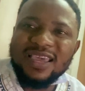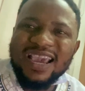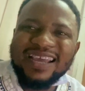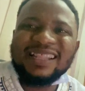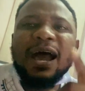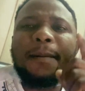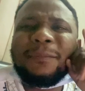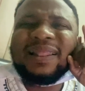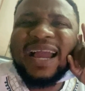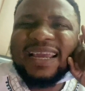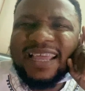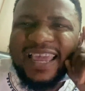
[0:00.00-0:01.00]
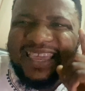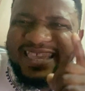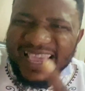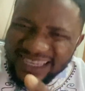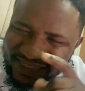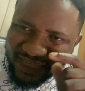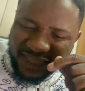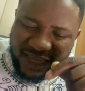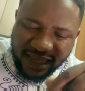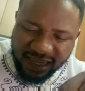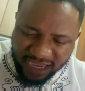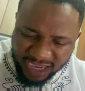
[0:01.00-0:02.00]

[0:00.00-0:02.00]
And I applied yesterday